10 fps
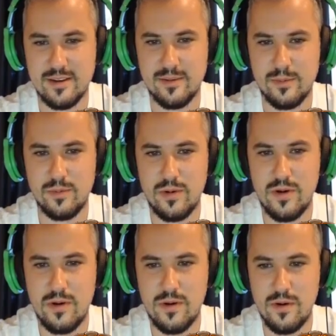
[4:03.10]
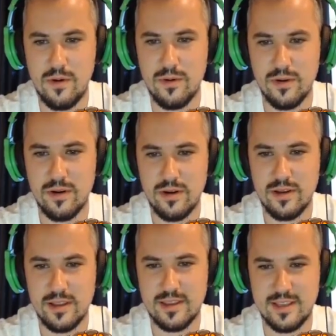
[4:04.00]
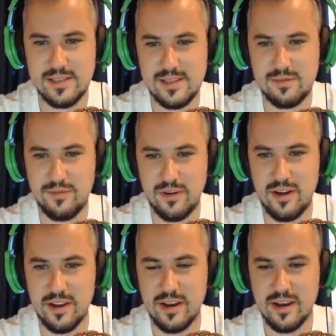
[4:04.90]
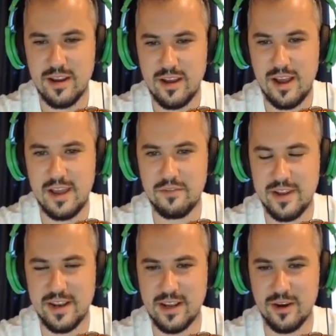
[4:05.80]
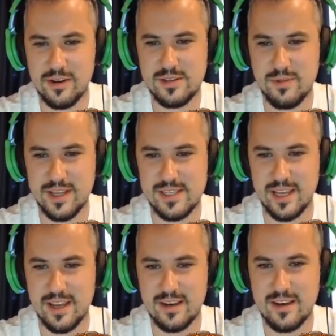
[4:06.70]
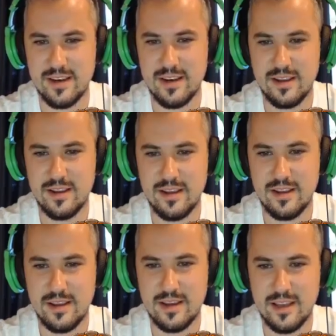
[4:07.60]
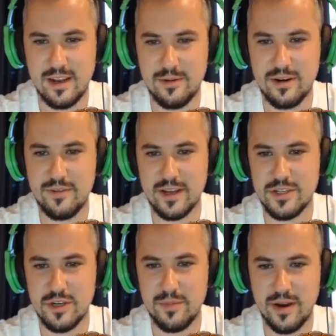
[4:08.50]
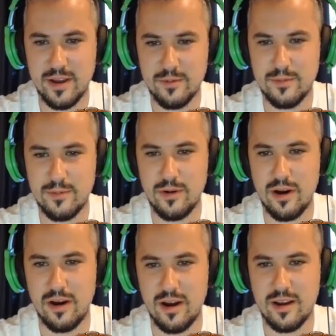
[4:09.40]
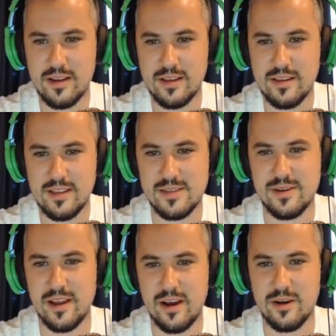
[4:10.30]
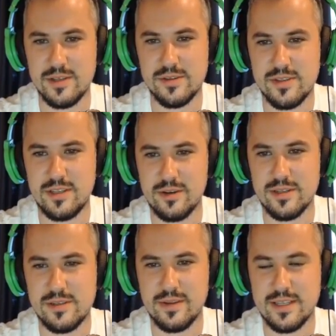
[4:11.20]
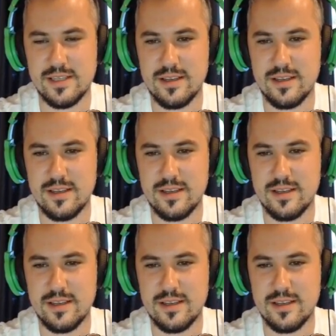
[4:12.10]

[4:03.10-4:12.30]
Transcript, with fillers: Woo! This is fun. I haven't had a go on the swings yet. Can I wonder if I could jump high? Whoa! That's what I always used to do on the swings.